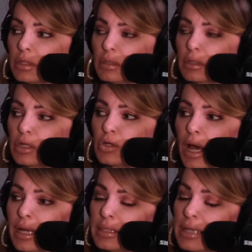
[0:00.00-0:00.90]
And can you
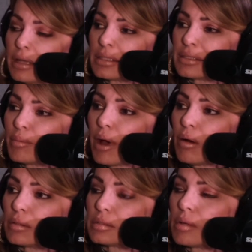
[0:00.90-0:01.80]
kind of tell us
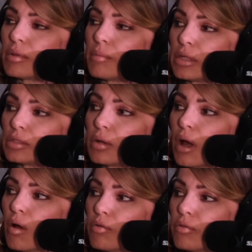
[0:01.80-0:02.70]
about some of the mental
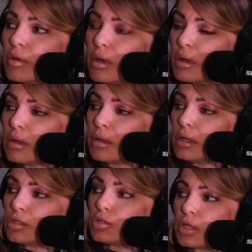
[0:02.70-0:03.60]
health
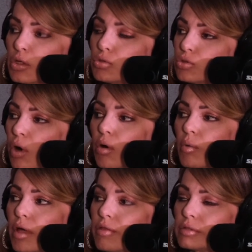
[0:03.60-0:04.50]
issues that you struggle
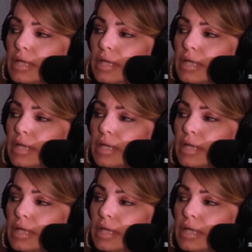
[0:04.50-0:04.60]
with day